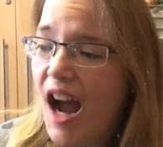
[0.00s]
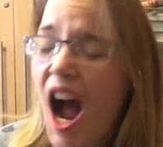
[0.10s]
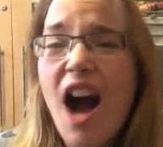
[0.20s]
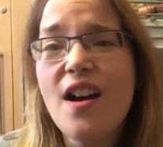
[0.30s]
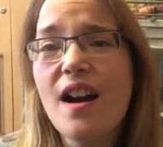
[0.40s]

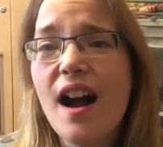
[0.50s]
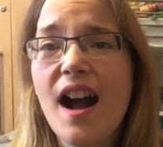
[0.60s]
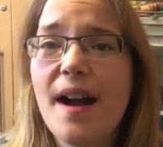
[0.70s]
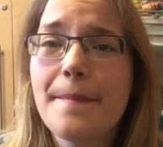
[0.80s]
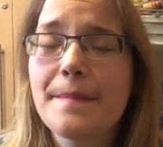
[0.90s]
How?
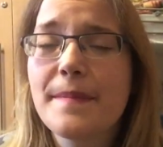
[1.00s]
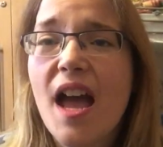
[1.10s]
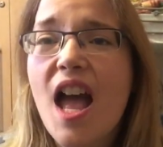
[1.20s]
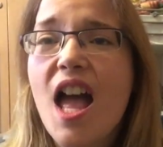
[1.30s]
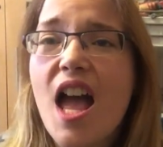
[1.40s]

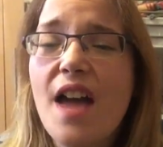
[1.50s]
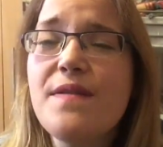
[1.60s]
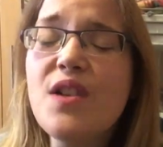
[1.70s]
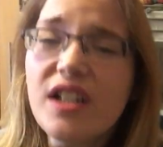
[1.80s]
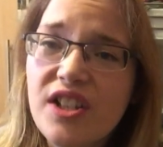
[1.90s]
If
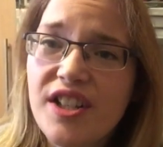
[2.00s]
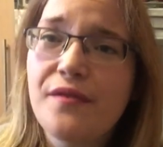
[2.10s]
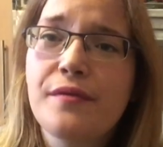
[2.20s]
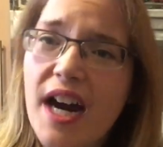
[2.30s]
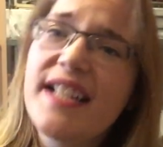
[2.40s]
you are
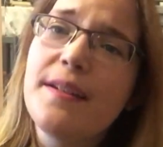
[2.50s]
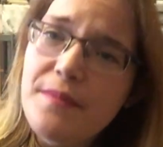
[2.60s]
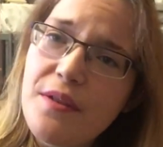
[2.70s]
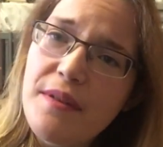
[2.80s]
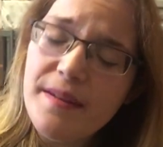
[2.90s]
gonna write a
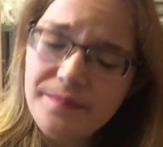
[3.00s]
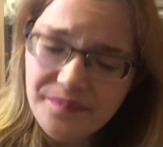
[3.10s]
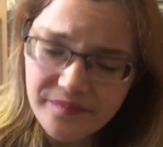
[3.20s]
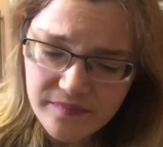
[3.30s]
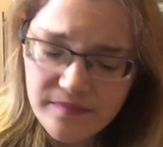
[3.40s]
movie,
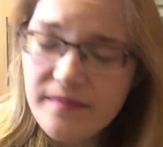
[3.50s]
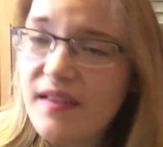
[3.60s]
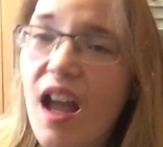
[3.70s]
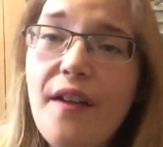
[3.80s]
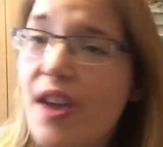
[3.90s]

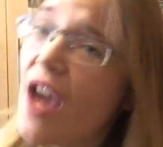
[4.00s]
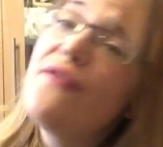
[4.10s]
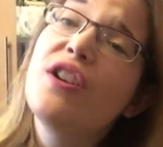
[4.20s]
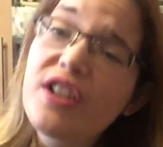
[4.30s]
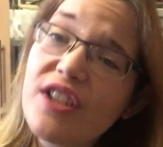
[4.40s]

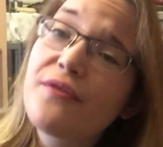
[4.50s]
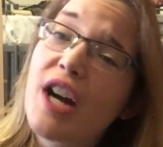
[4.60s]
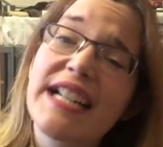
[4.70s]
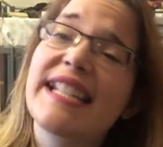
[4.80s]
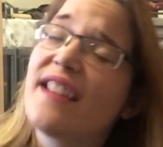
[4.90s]
if you're gonna
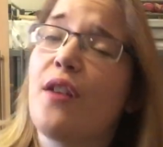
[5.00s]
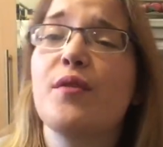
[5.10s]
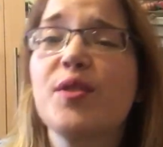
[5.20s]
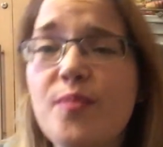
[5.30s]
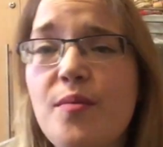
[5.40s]
write a Star
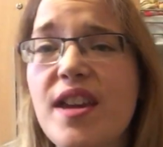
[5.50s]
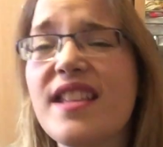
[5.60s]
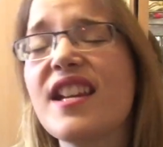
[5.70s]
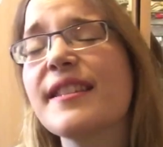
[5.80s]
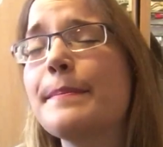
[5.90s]
Wars movie,
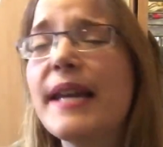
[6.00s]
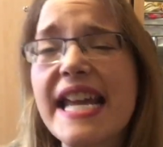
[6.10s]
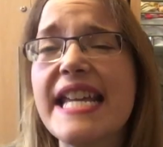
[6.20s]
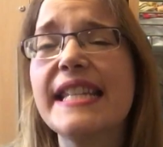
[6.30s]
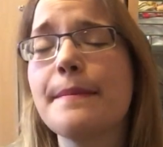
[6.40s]
just
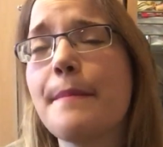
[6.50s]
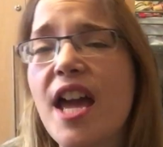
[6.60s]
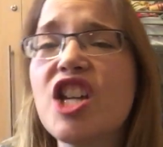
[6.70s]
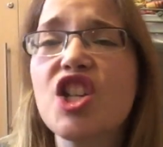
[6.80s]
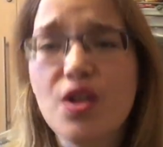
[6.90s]
please
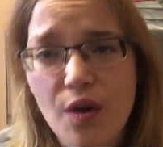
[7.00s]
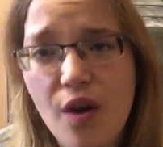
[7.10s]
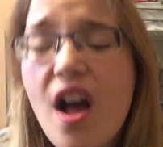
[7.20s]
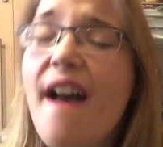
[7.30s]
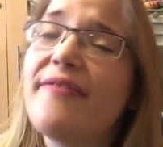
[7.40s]
make
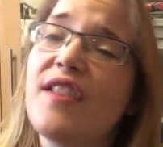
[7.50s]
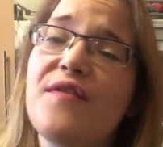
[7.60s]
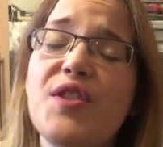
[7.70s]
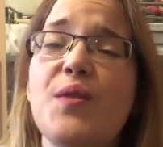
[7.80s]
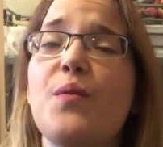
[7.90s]
sure
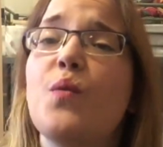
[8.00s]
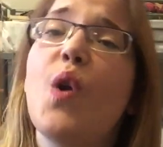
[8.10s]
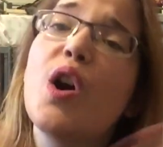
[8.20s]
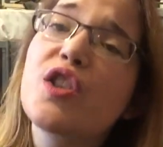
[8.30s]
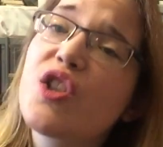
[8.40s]
that you
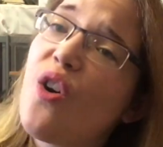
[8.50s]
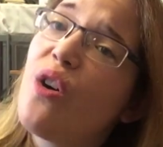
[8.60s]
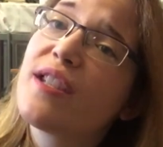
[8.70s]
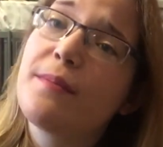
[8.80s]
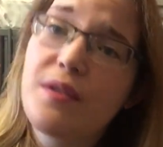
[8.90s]
watch
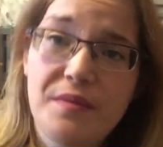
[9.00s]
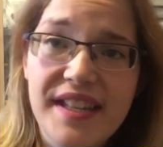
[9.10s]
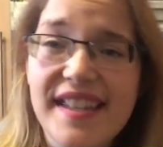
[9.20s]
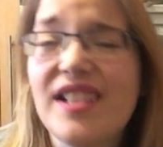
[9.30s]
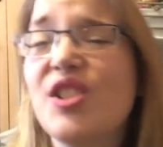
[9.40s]
all the
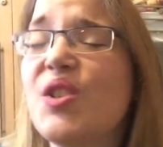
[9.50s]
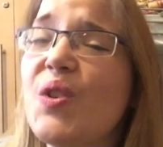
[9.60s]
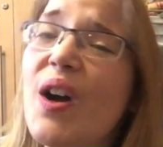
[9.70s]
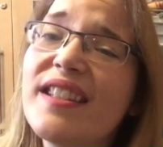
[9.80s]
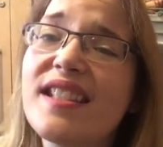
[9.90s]
movies. Do
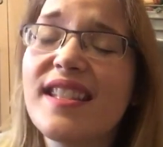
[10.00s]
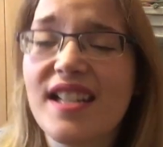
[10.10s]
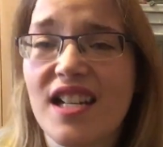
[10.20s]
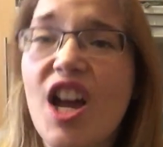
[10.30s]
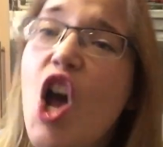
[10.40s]
you
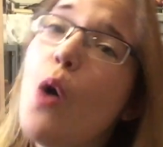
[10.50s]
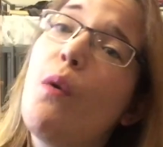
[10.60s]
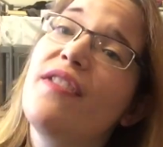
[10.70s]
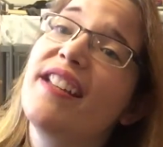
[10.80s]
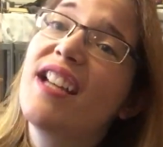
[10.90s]
understand
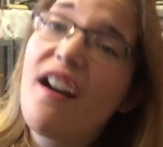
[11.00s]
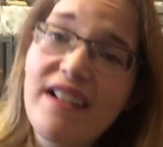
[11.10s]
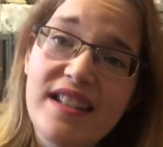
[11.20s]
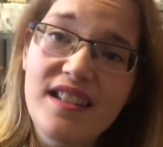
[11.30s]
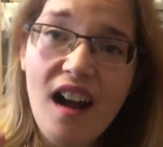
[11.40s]
what the
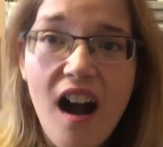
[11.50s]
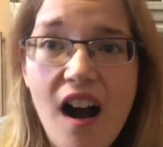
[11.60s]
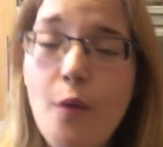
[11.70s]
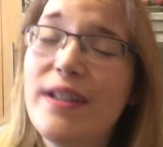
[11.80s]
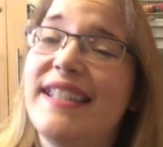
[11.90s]
characters
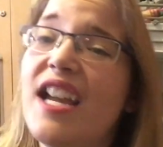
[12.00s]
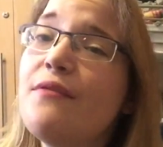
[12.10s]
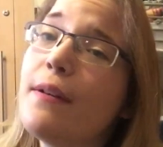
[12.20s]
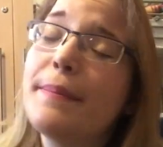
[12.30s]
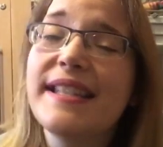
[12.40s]
are, what they
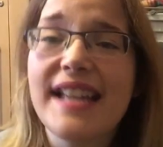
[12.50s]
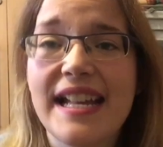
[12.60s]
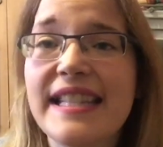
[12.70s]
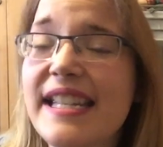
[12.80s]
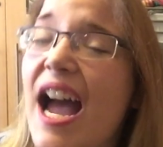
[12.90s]

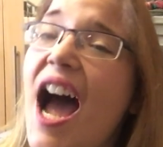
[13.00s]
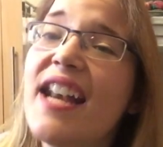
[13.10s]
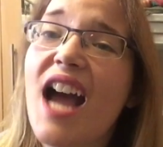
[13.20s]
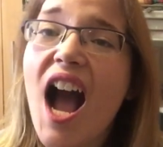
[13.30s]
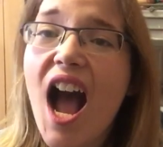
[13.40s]
represent, and